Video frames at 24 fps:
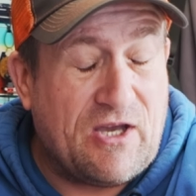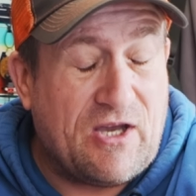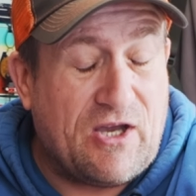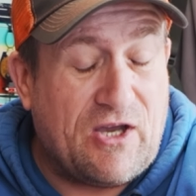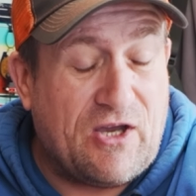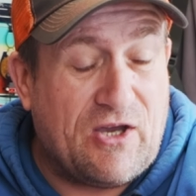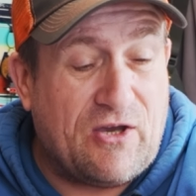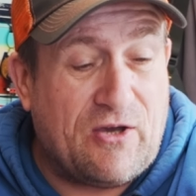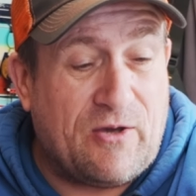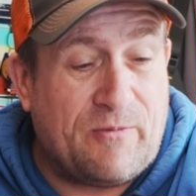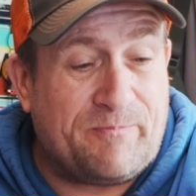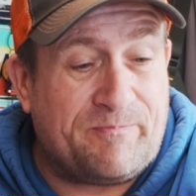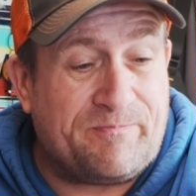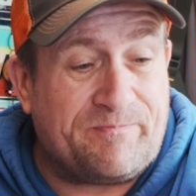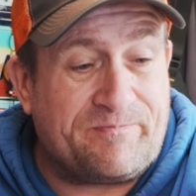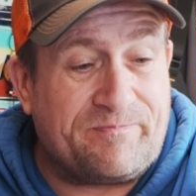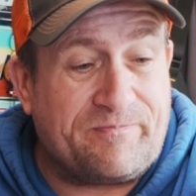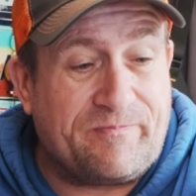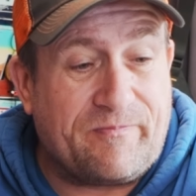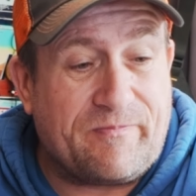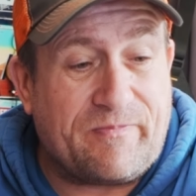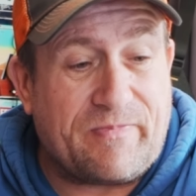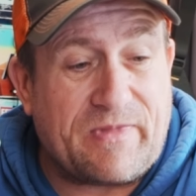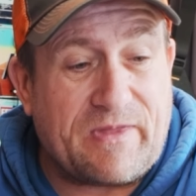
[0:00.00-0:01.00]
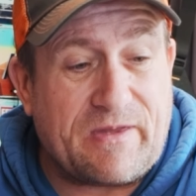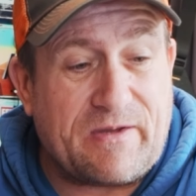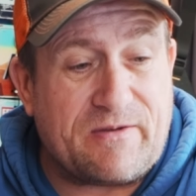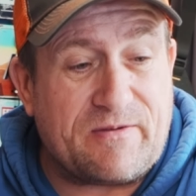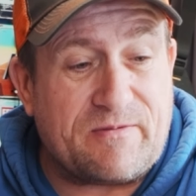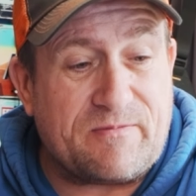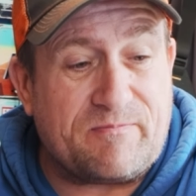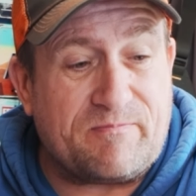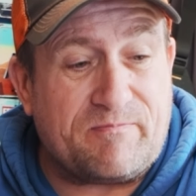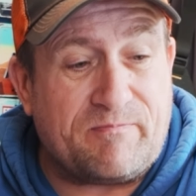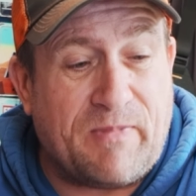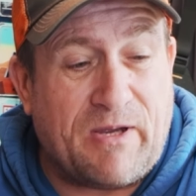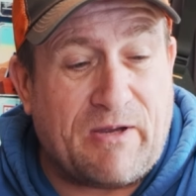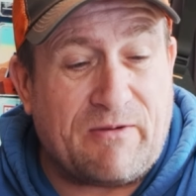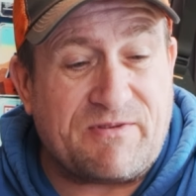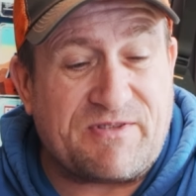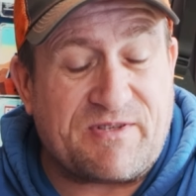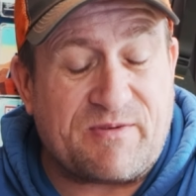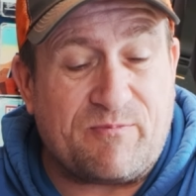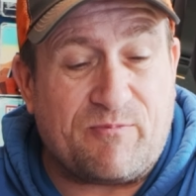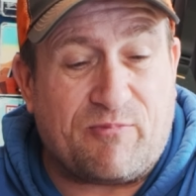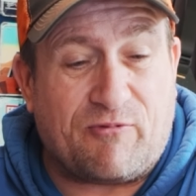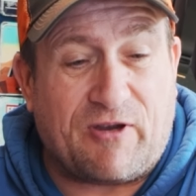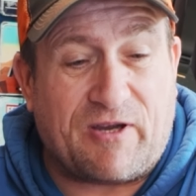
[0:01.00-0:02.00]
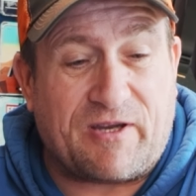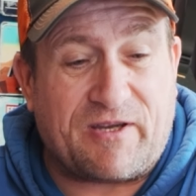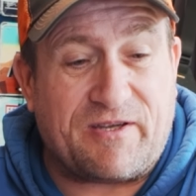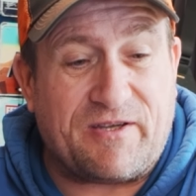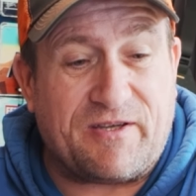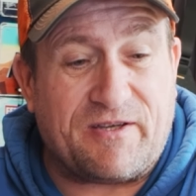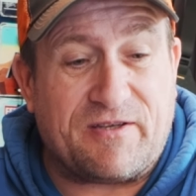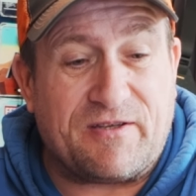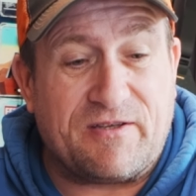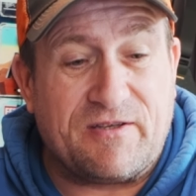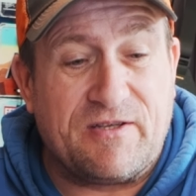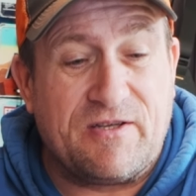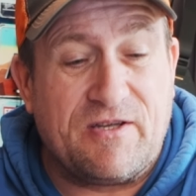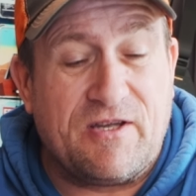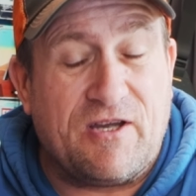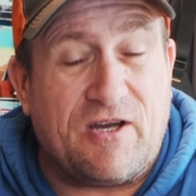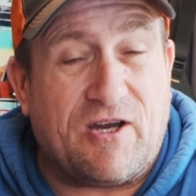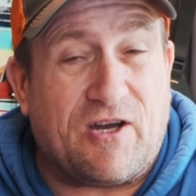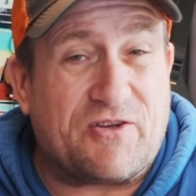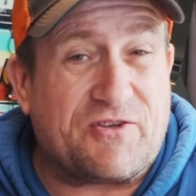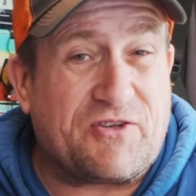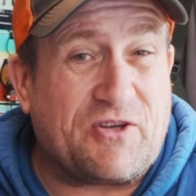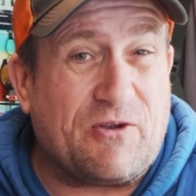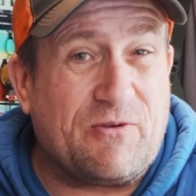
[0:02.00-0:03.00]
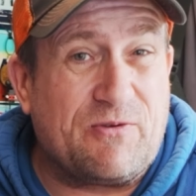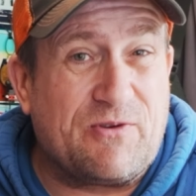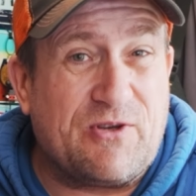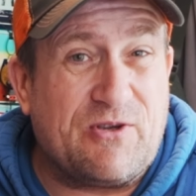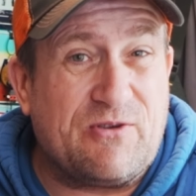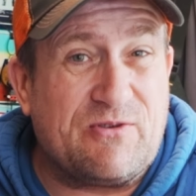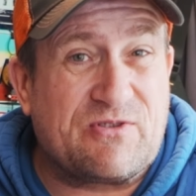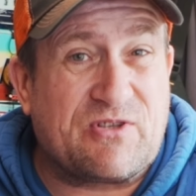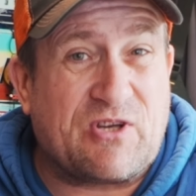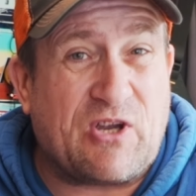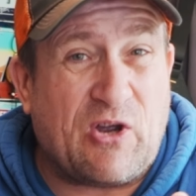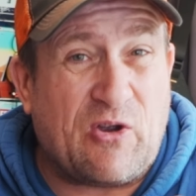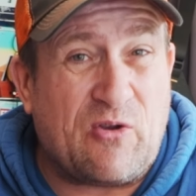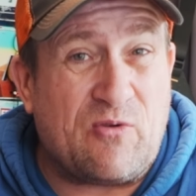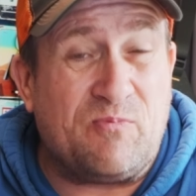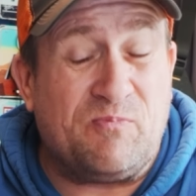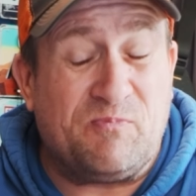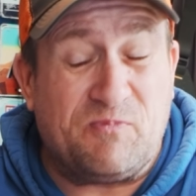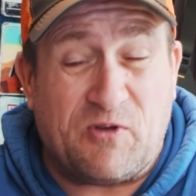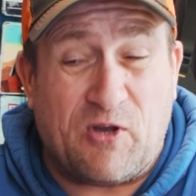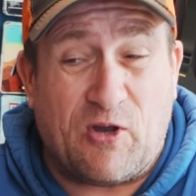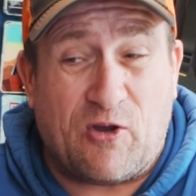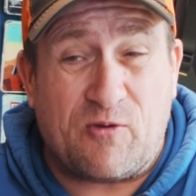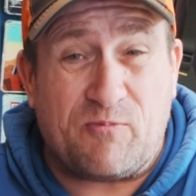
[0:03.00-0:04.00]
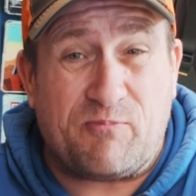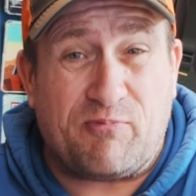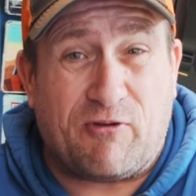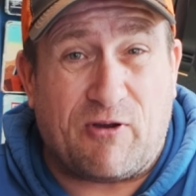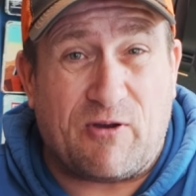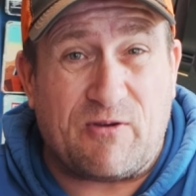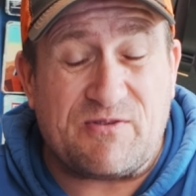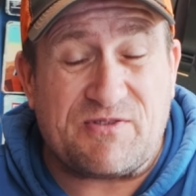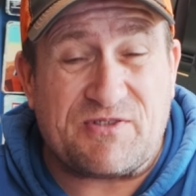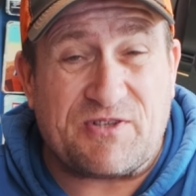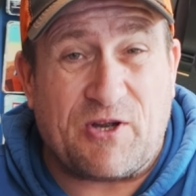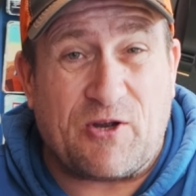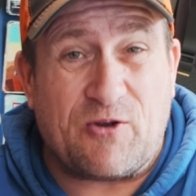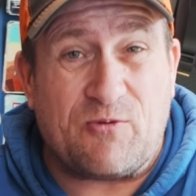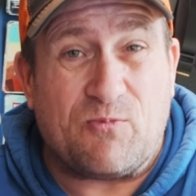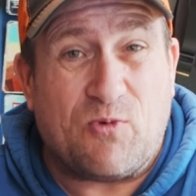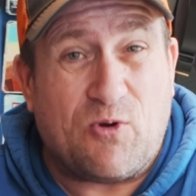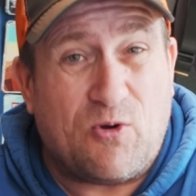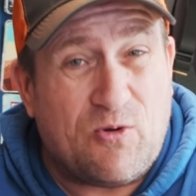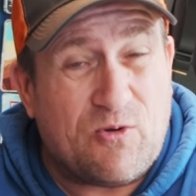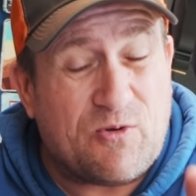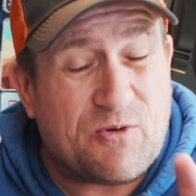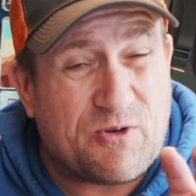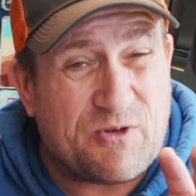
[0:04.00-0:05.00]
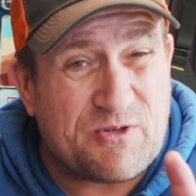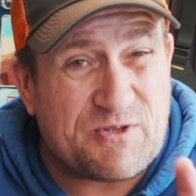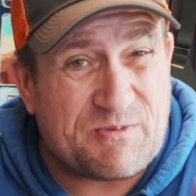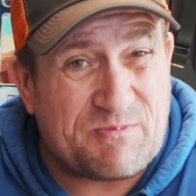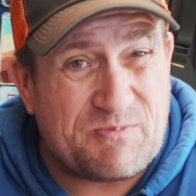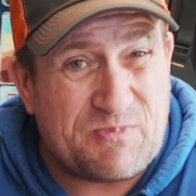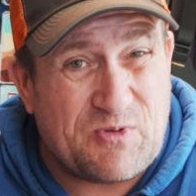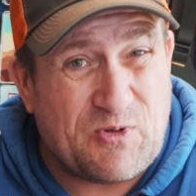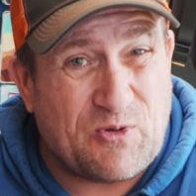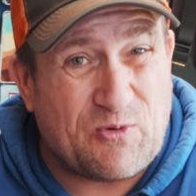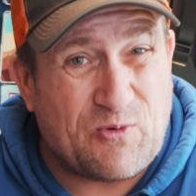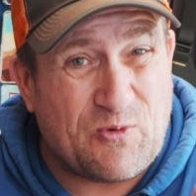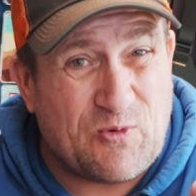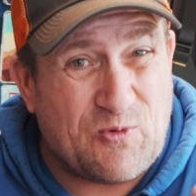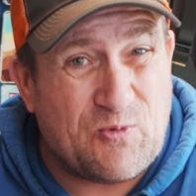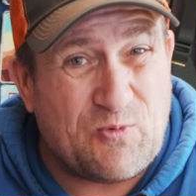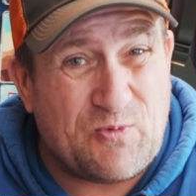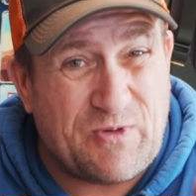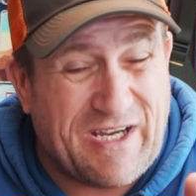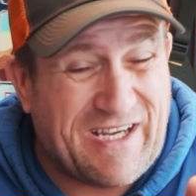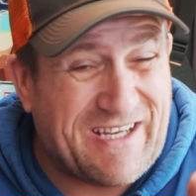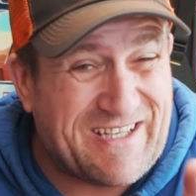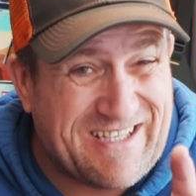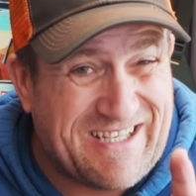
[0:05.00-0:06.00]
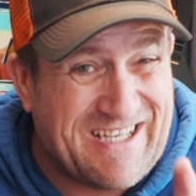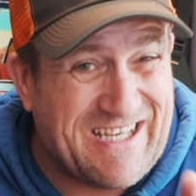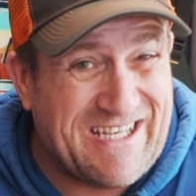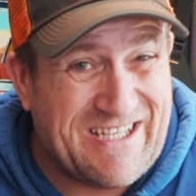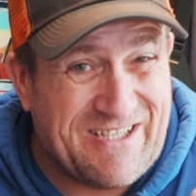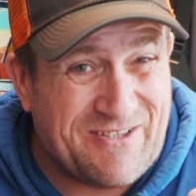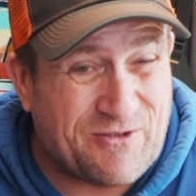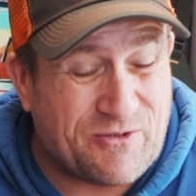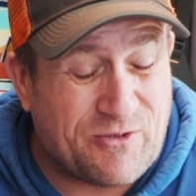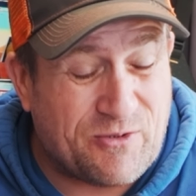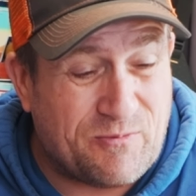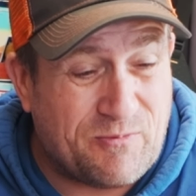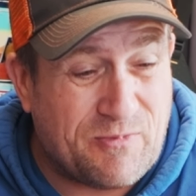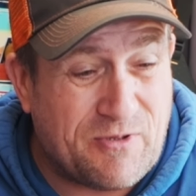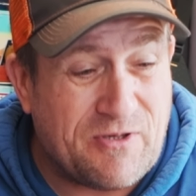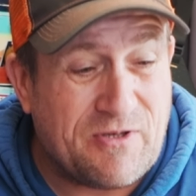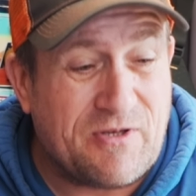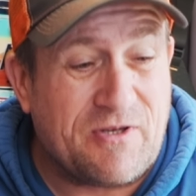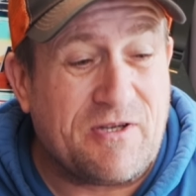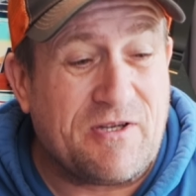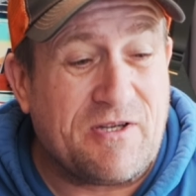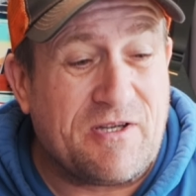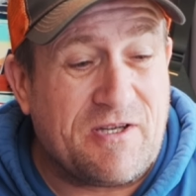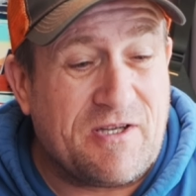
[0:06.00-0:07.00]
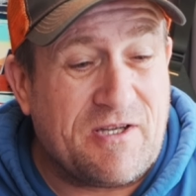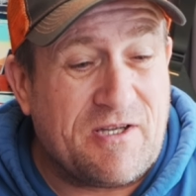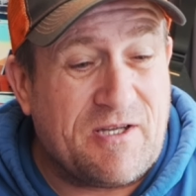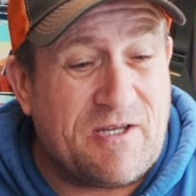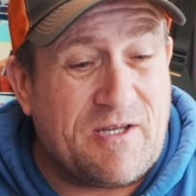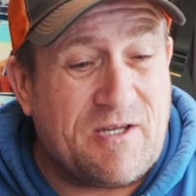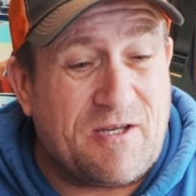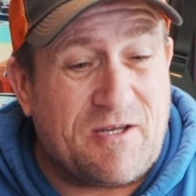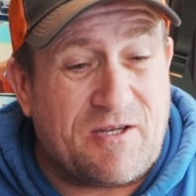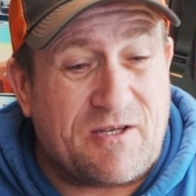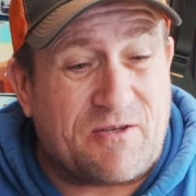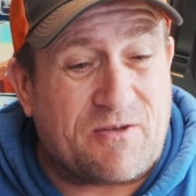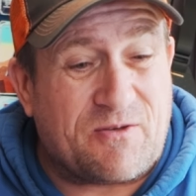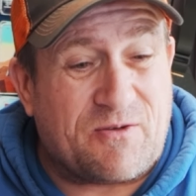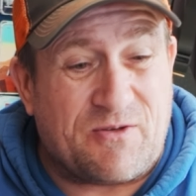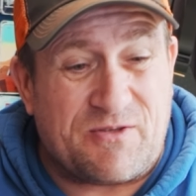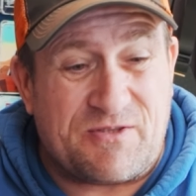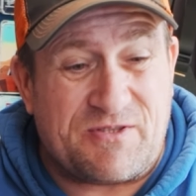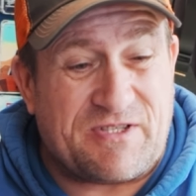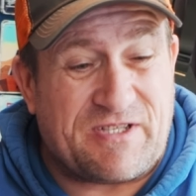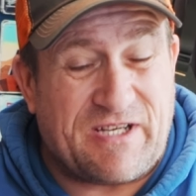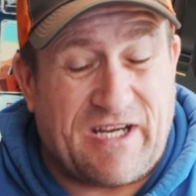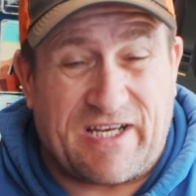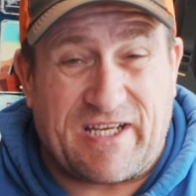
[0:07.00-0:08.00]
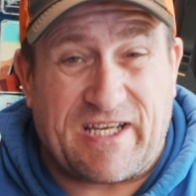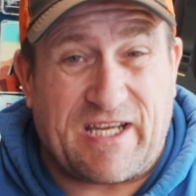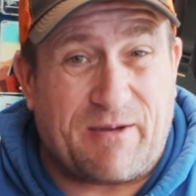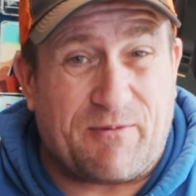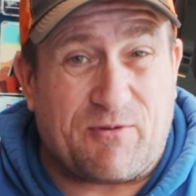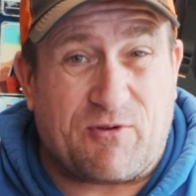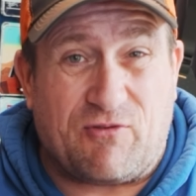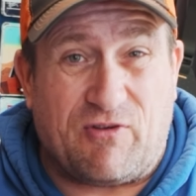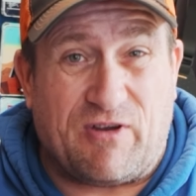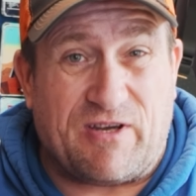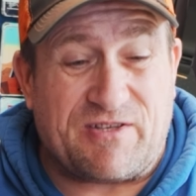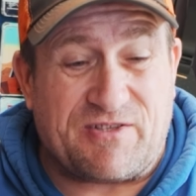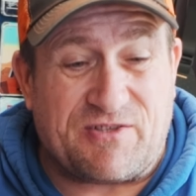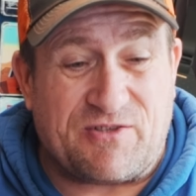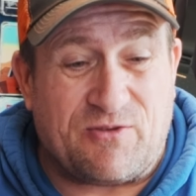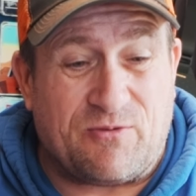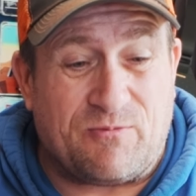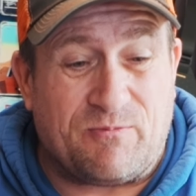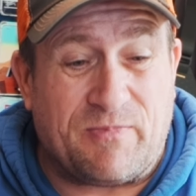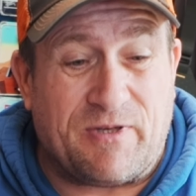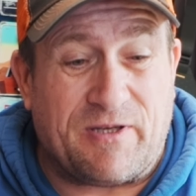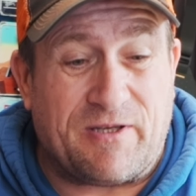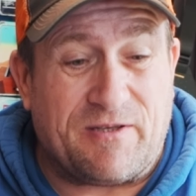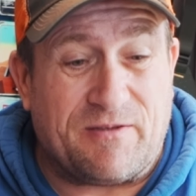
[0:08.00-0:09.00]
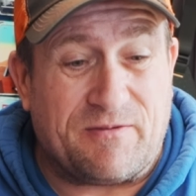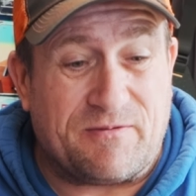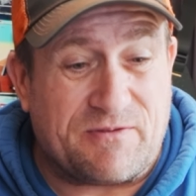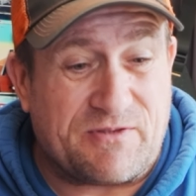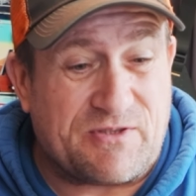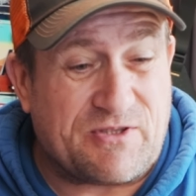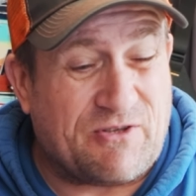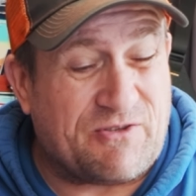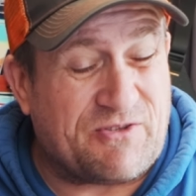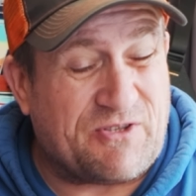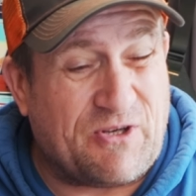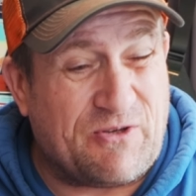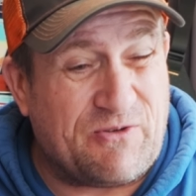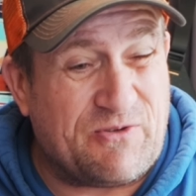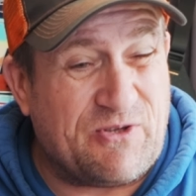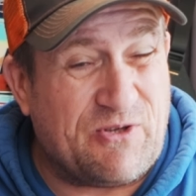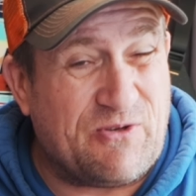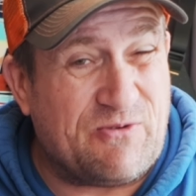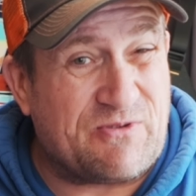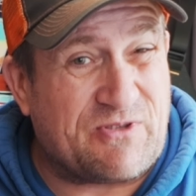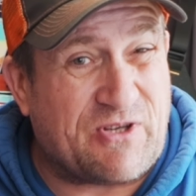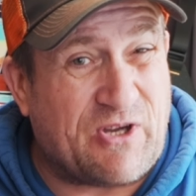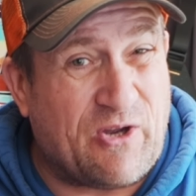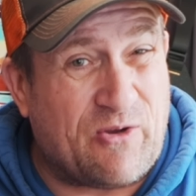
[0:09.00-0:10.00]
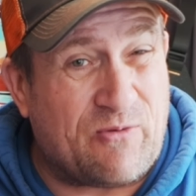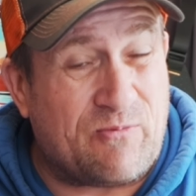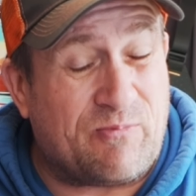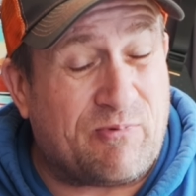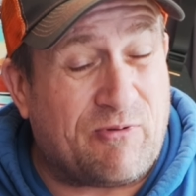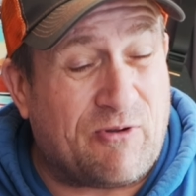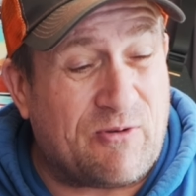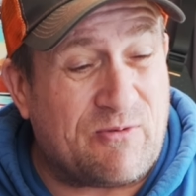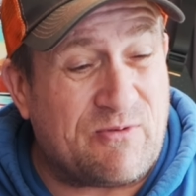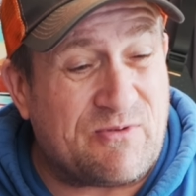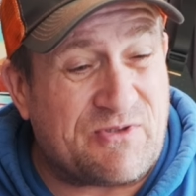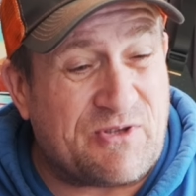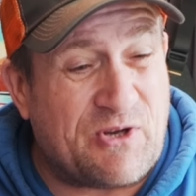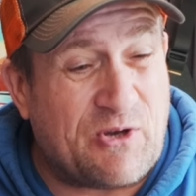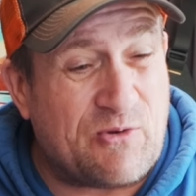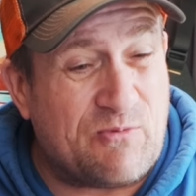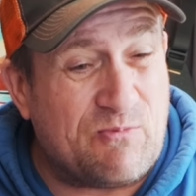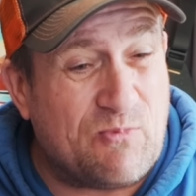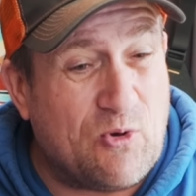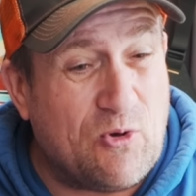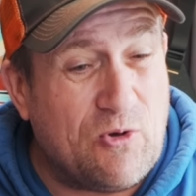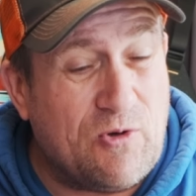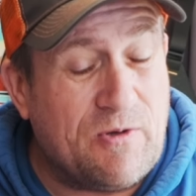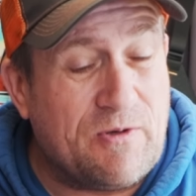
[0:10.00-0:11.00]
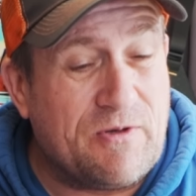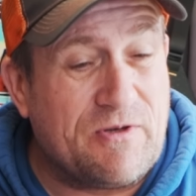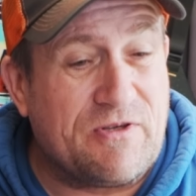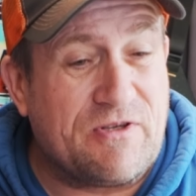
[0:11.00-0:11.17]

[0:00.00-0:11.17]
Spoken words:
mounting bracket. I don't use GoPros no more because I'm not all that keen on them, because they kept crashing on me. So I don't use GoPros no more.